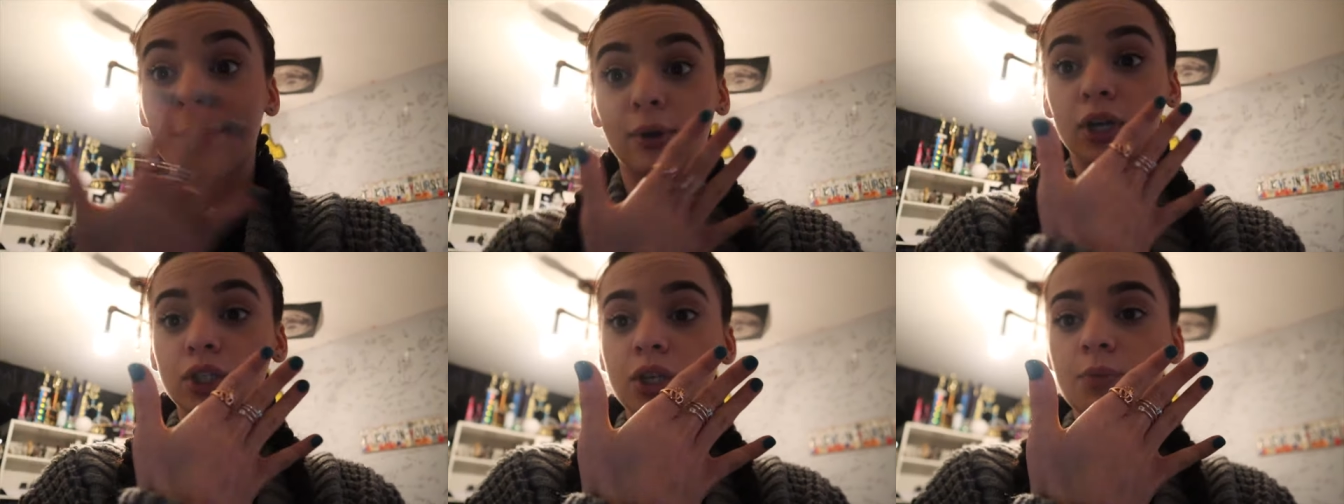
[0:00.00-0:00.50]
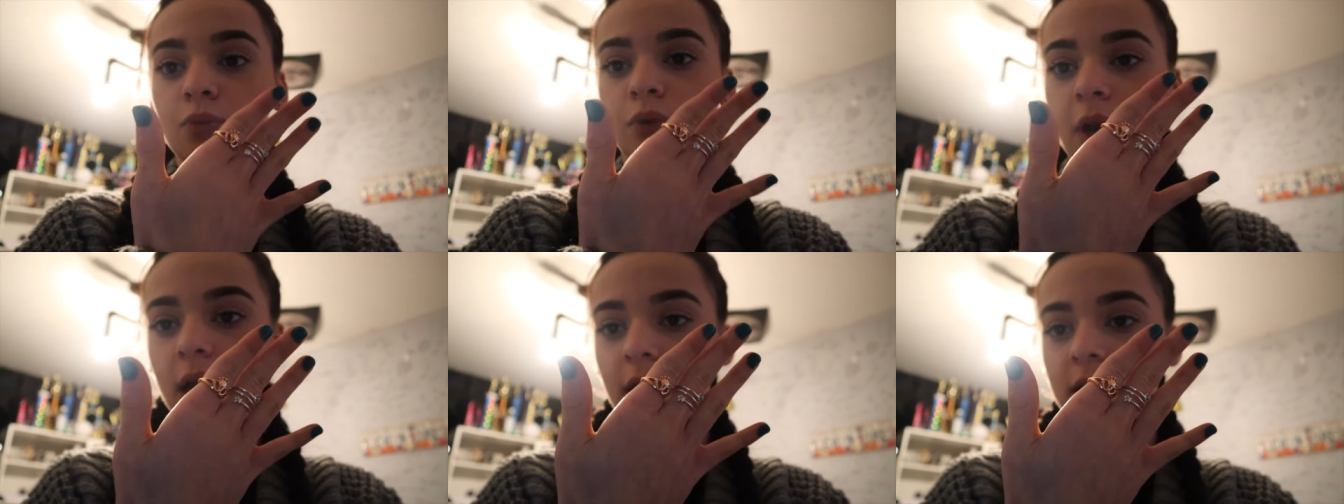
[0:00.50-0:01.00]
I put on some
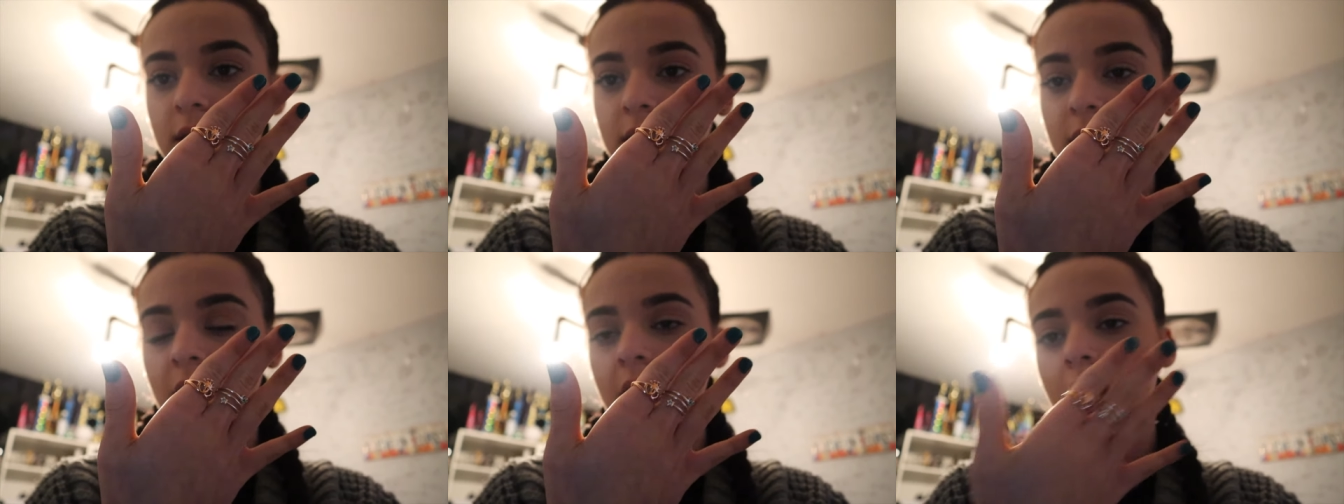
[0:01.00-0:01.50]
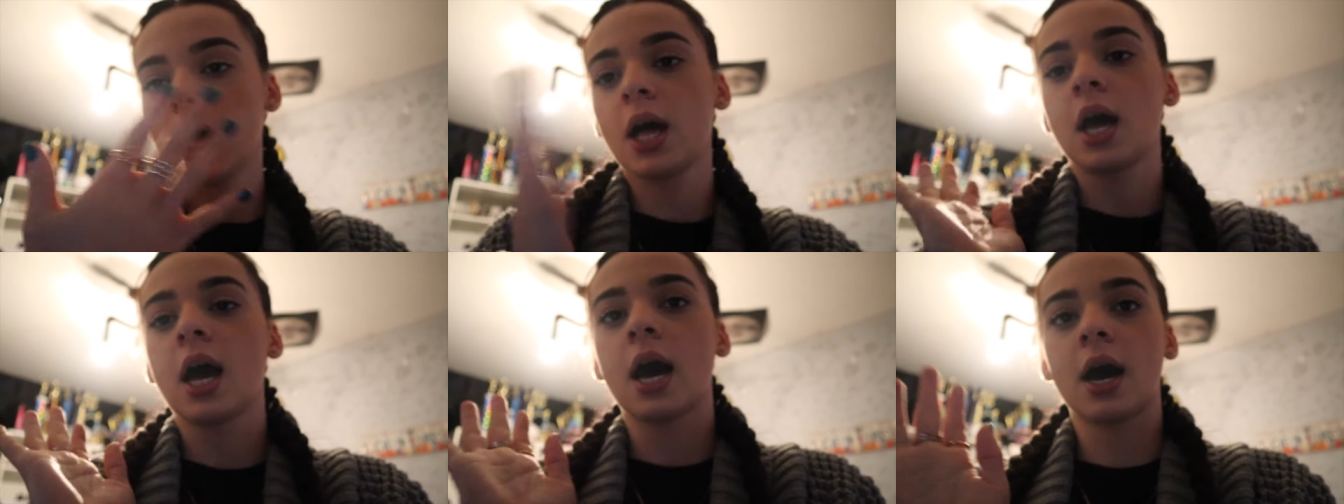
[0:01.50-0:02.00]
rings.
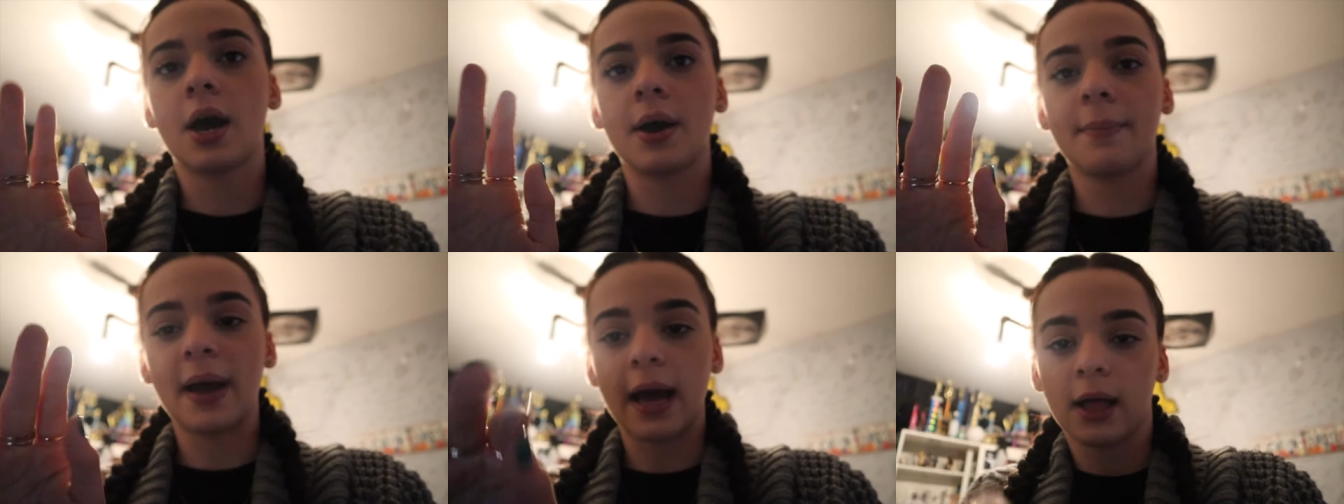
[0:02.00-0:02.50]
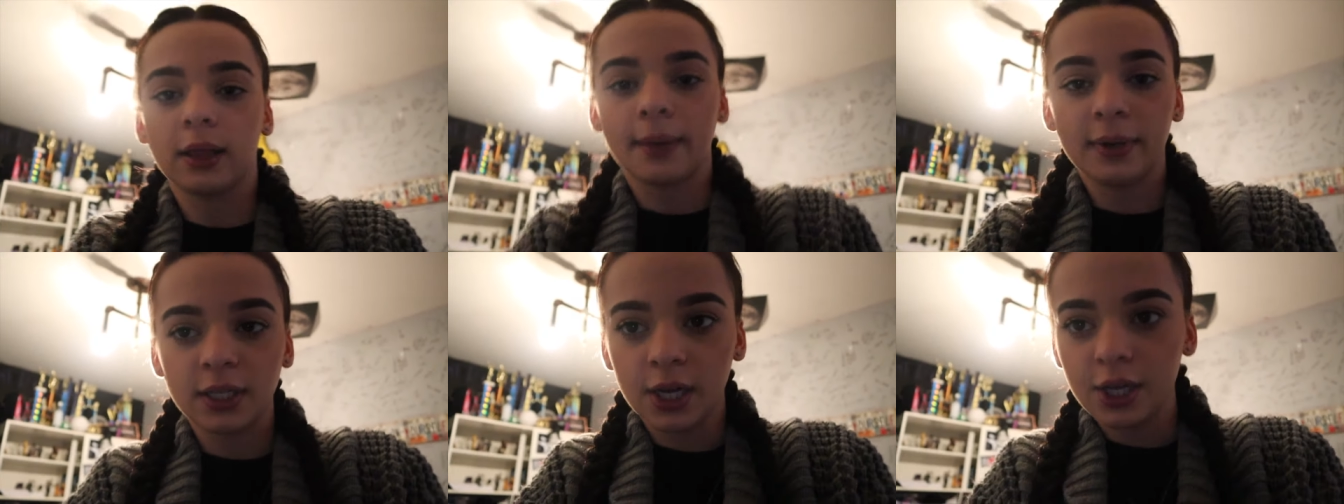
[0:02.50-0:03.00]
Um, uh,
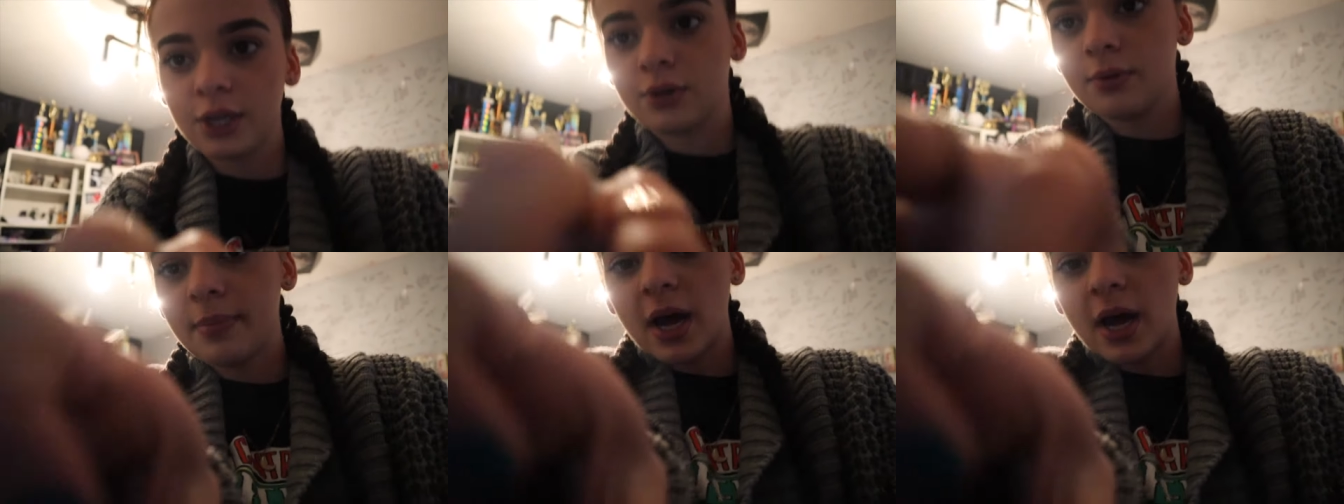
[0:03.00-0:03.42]
let me tell you,